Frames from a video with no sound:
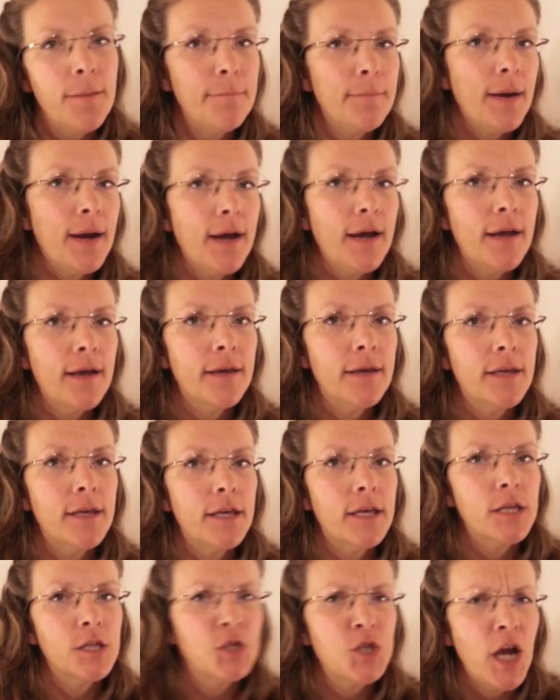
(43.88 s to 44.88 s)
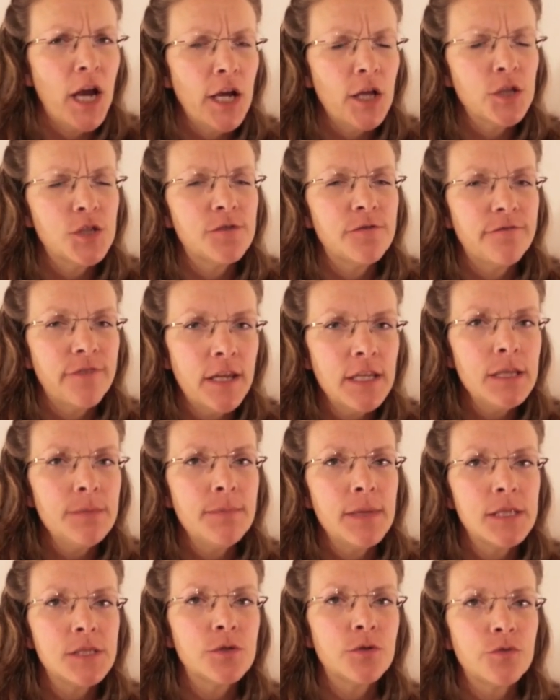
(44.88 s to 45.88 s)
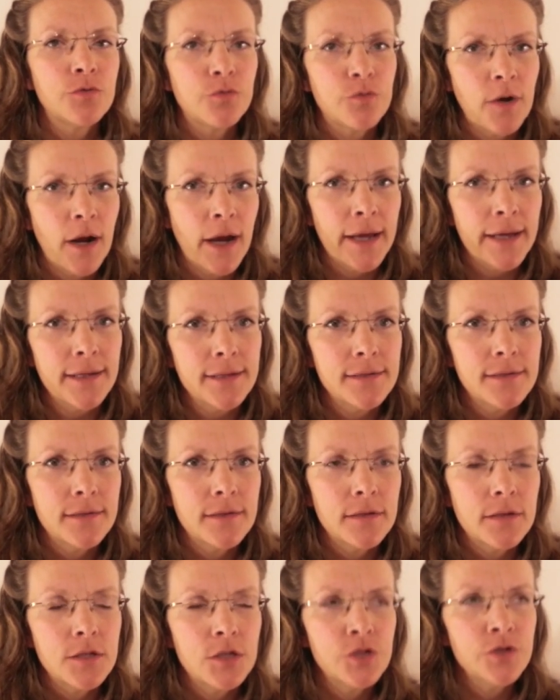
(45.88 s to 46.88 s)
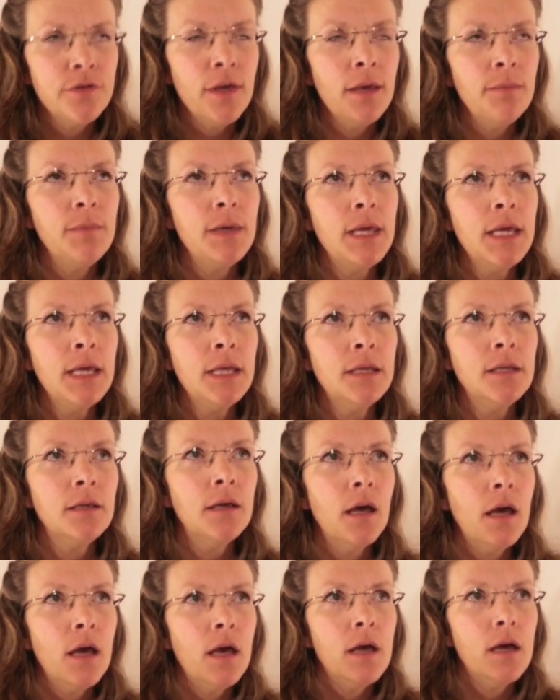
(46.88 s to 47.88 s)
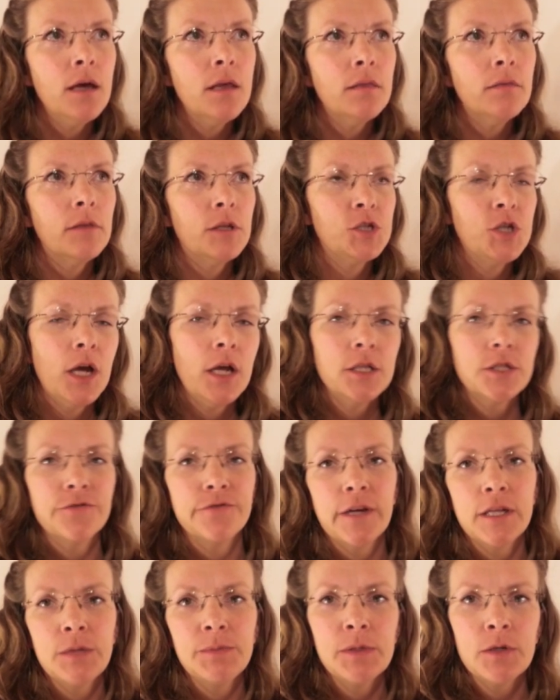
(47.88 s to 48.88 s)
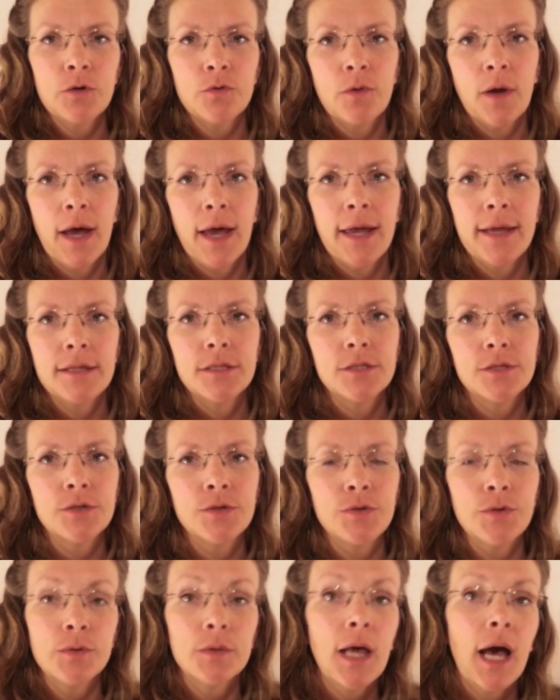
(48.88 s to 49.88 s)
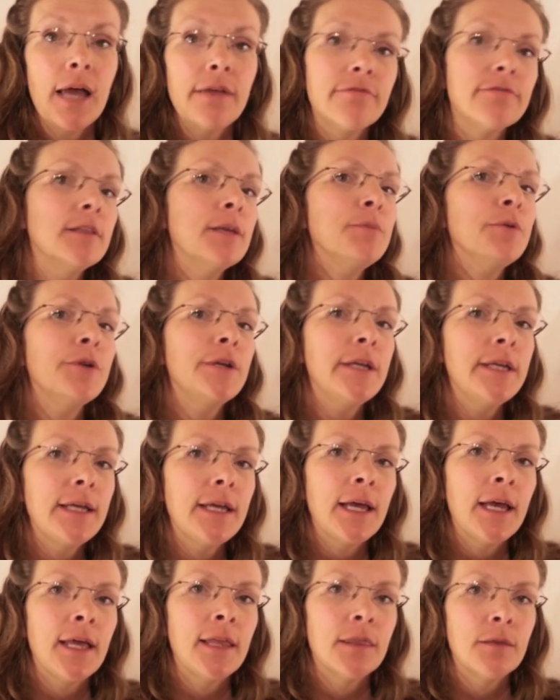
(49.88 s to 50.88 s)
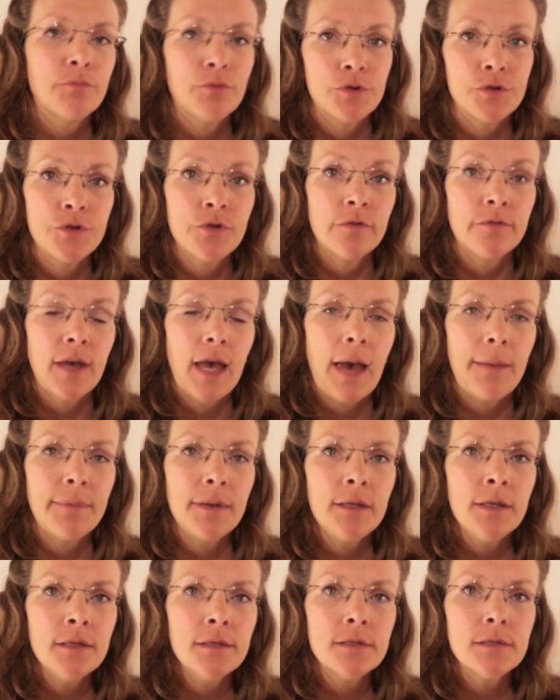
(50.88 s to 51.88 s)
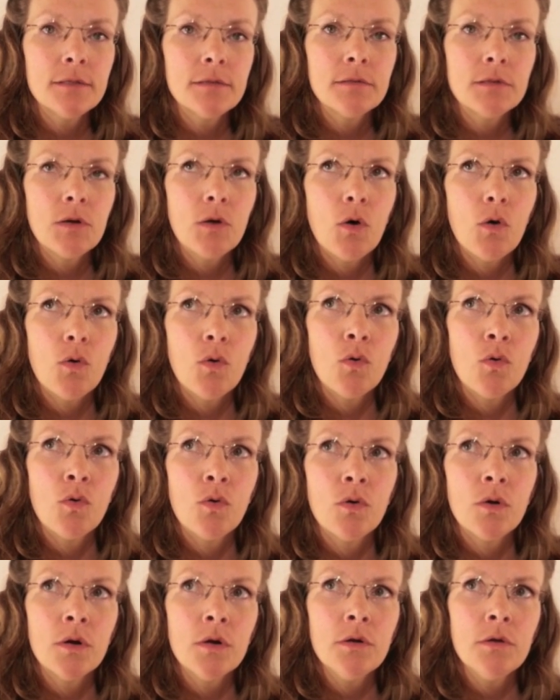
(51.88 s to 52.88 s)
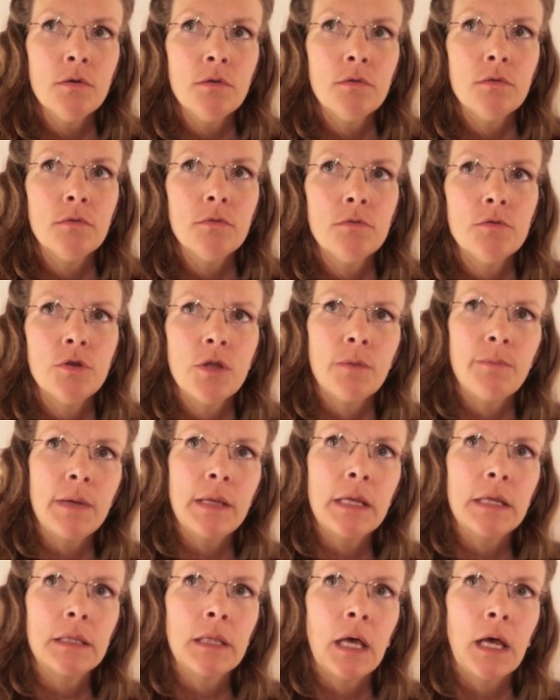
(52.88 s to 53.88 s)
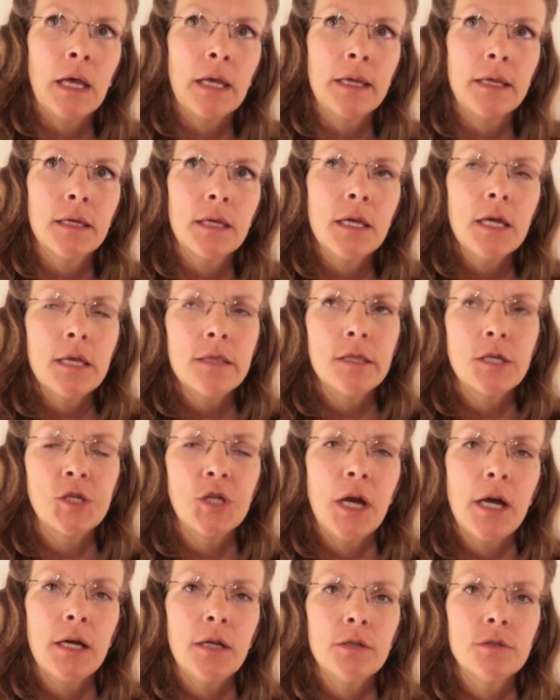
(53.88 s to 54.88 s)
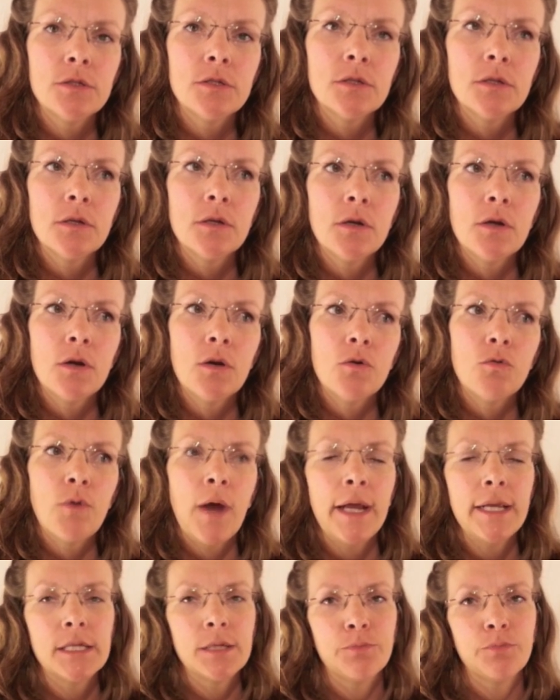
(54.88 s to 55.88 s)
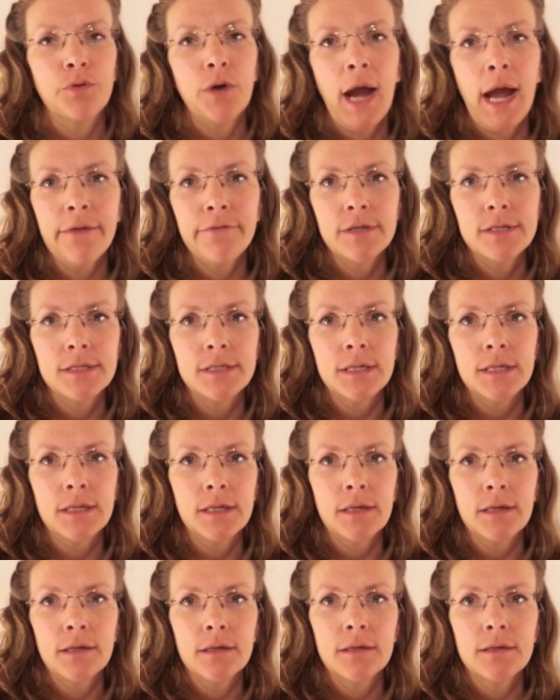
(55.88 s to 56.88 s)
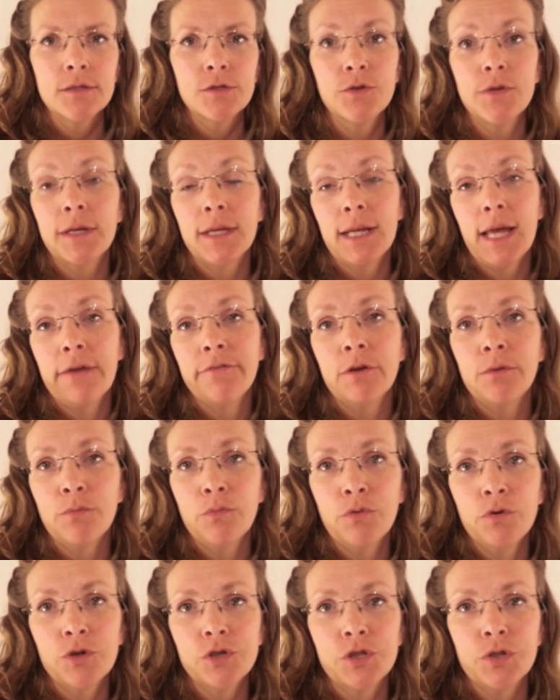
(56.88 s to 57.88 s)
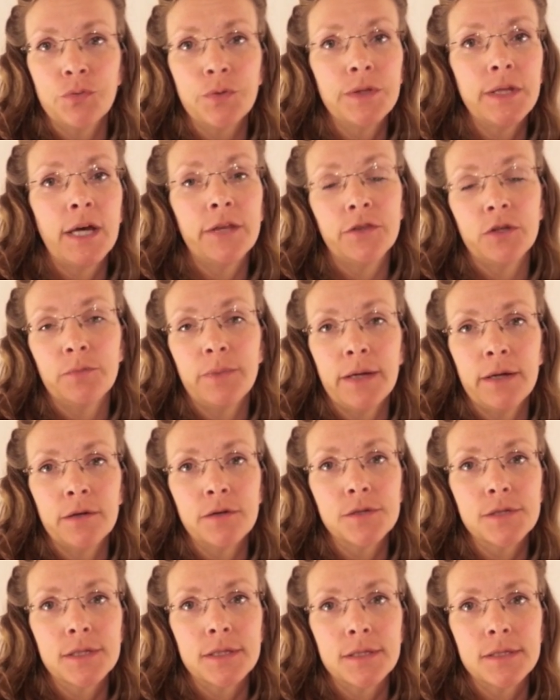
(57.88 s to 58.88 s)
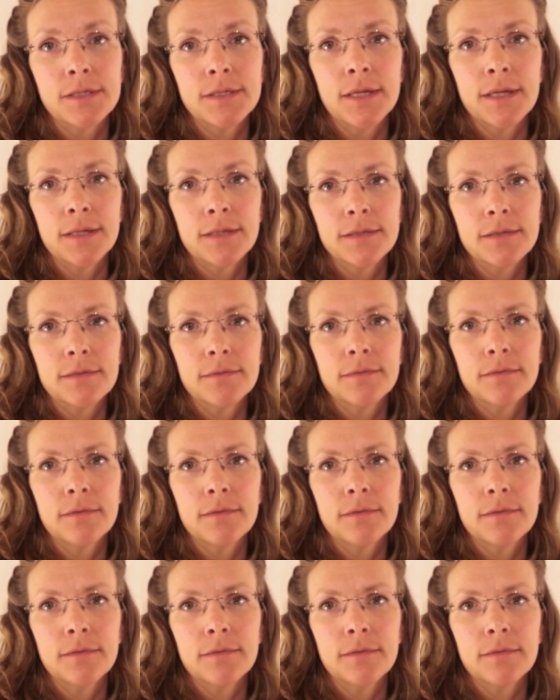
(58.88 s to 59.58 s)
By child's fundamental right, do they mean the child's fundamental right to life, liberty, and the pursuit of happiness? Or do they mean it like the child's right to privacy so they can have an abortion without their parents' consent?